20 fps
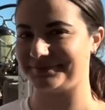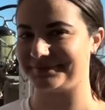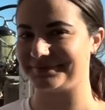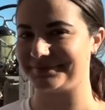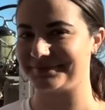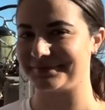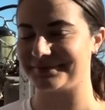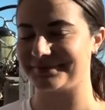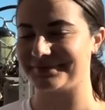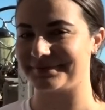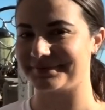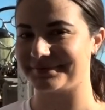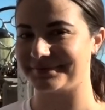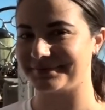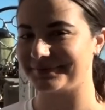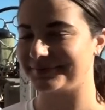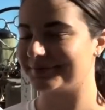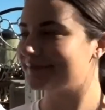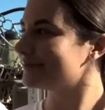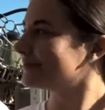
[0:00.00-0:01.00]

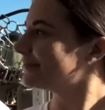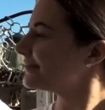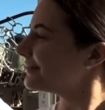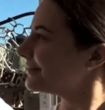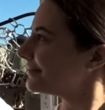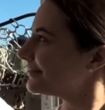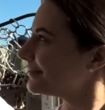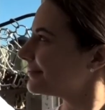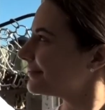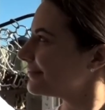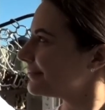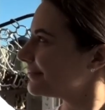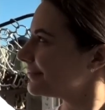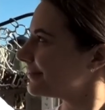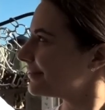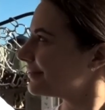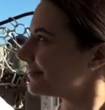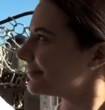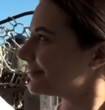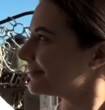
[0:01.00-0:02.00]

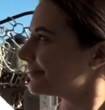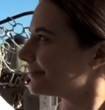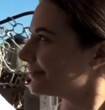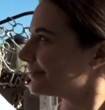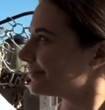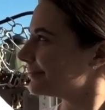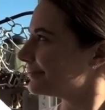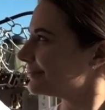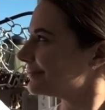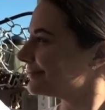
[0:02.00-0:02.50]
(not speaking)